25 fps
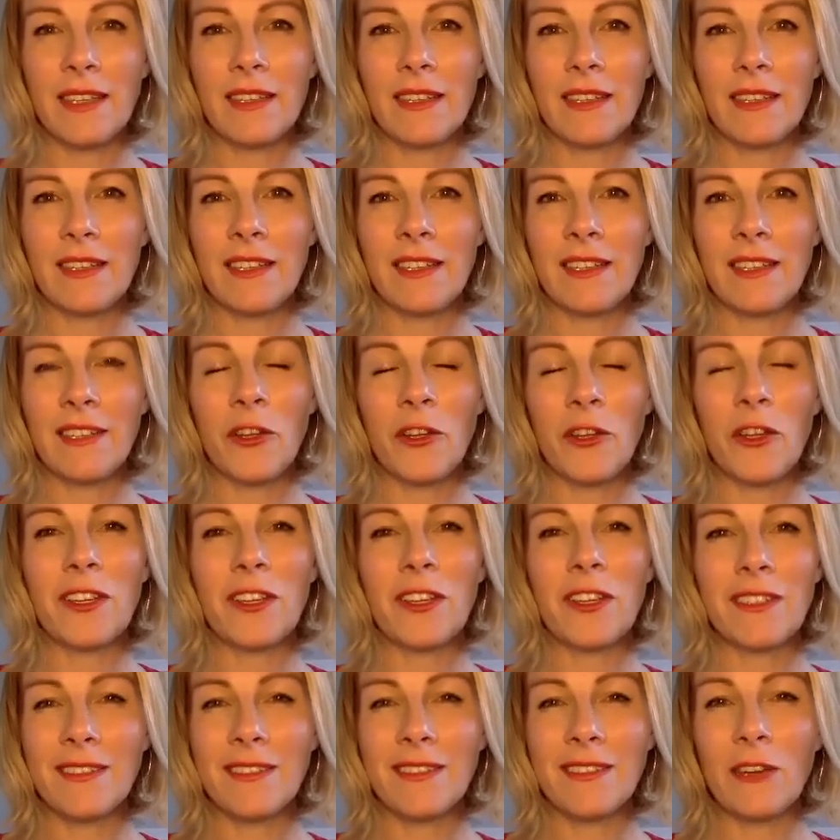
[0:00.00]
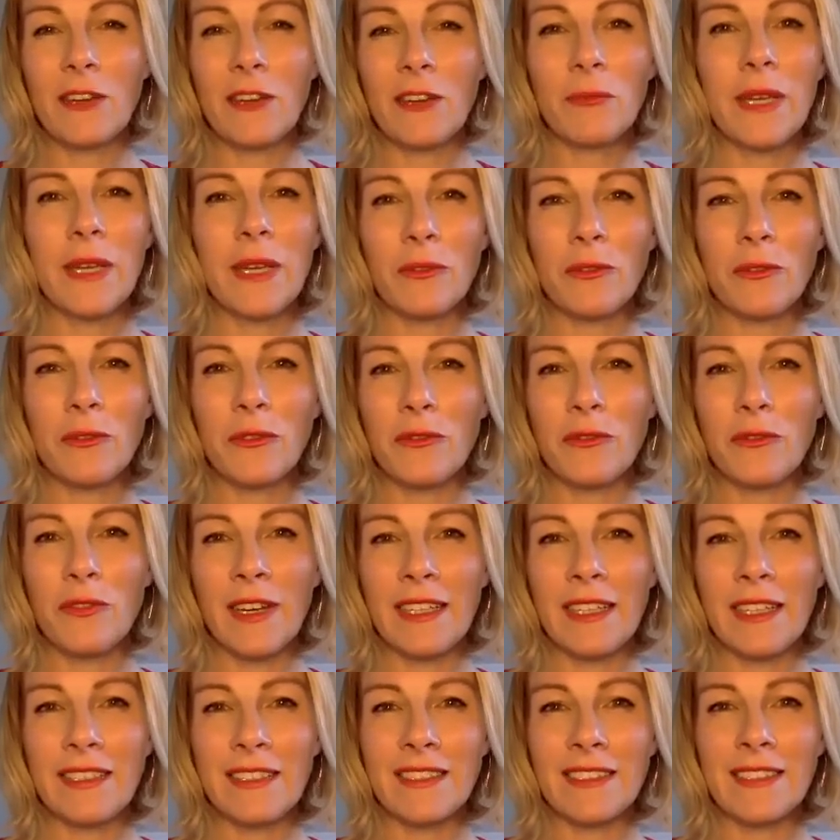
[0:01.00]
you can see on people's
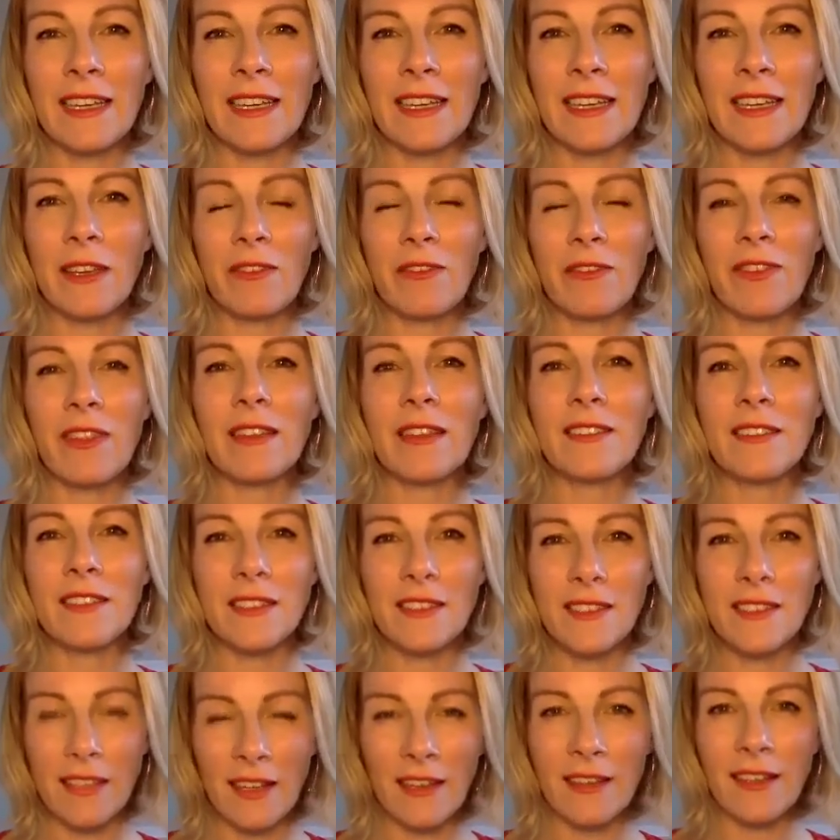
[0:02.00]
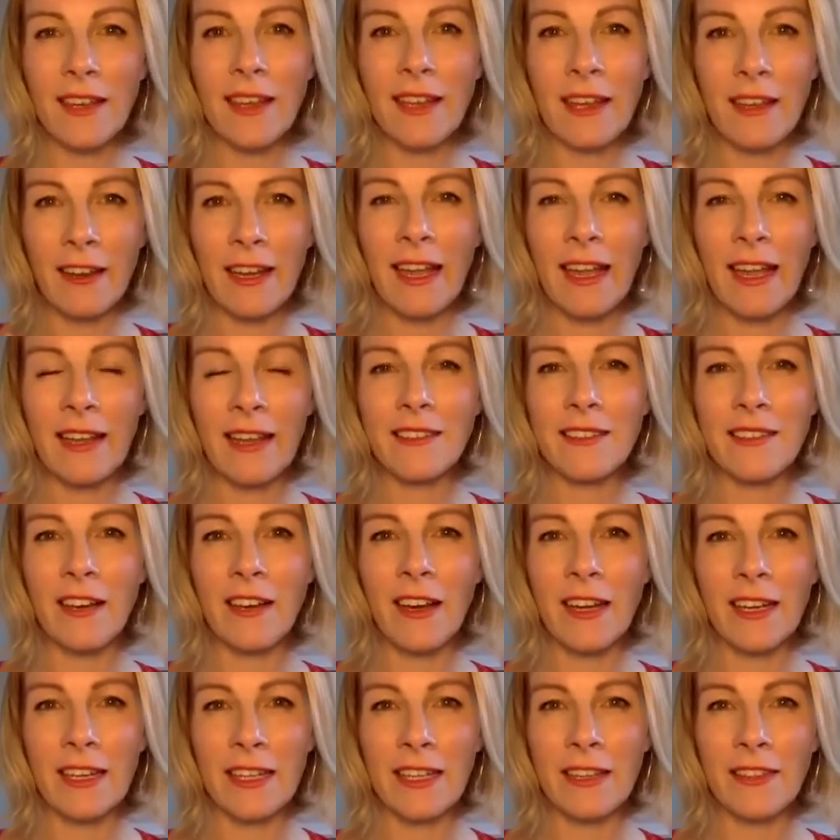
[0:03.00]
faces, like if there's just underlying
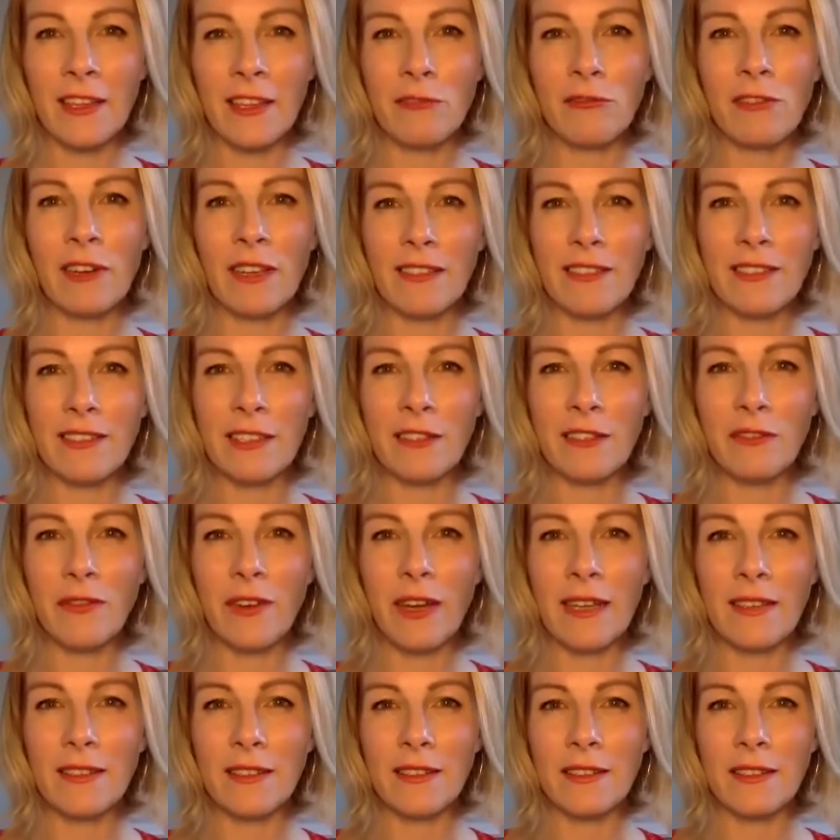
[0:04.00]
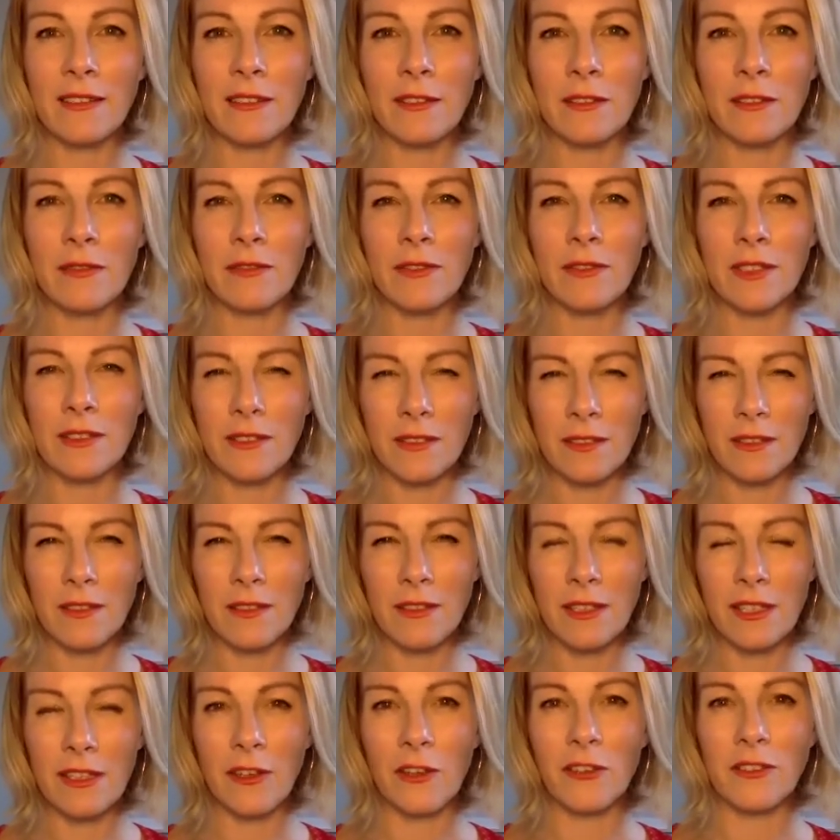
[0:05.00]
anxiety, their resting face is sort of just,
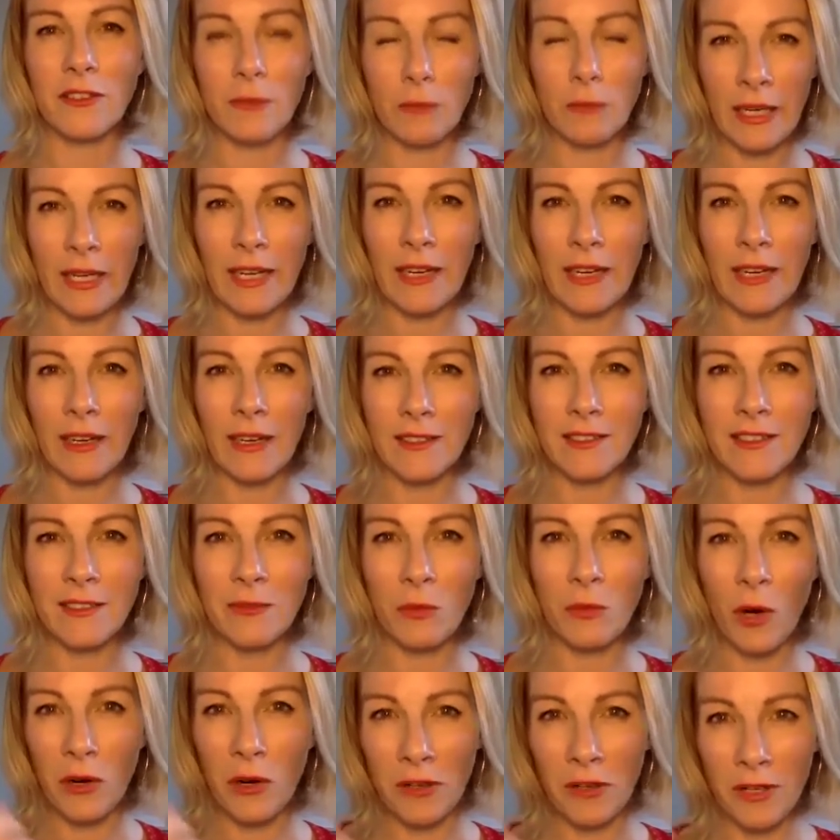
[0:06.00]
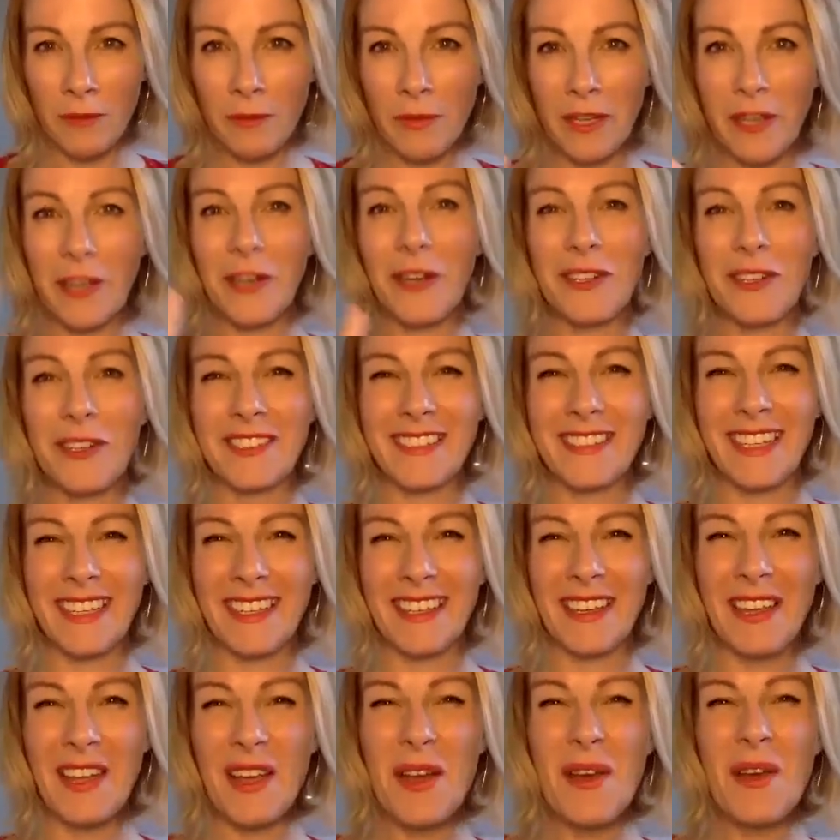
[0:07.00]
it goes immediately to worry, because
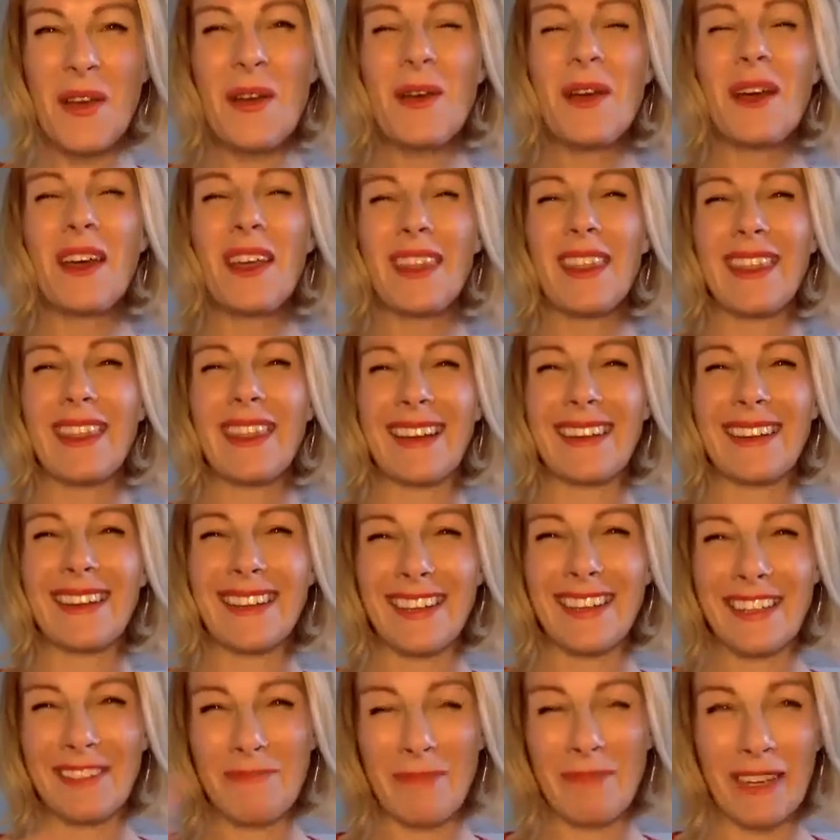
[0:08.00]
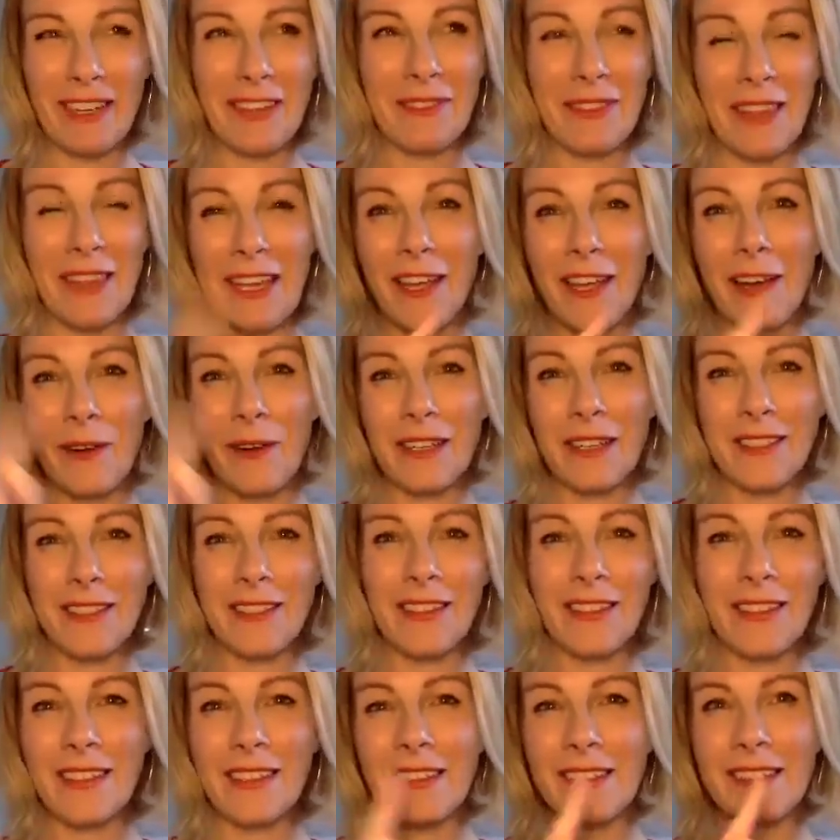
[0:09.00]
they're going
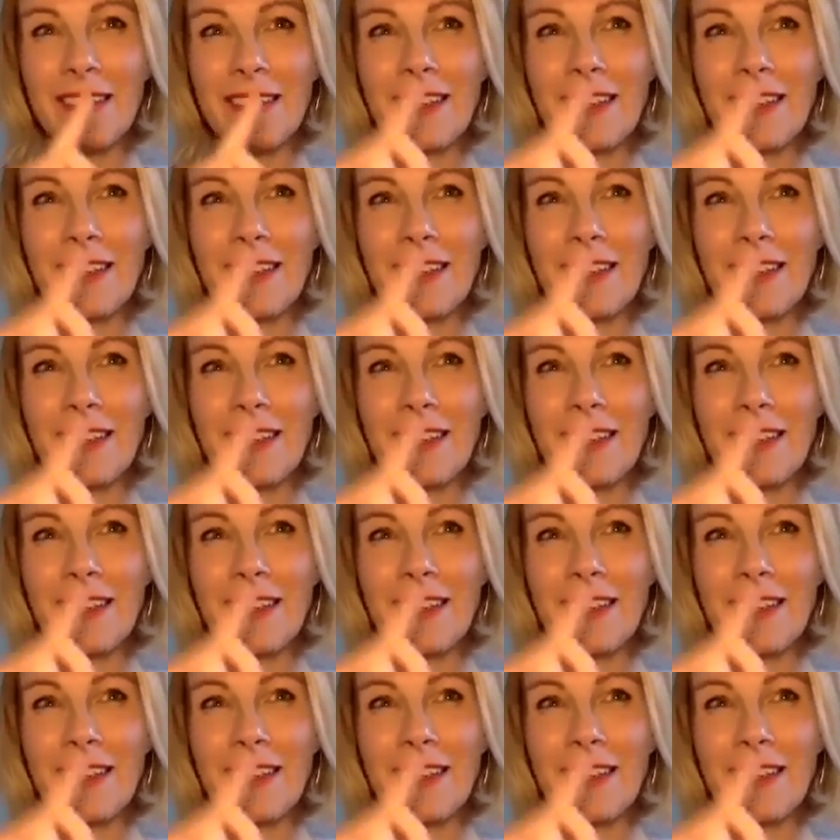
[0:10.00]
to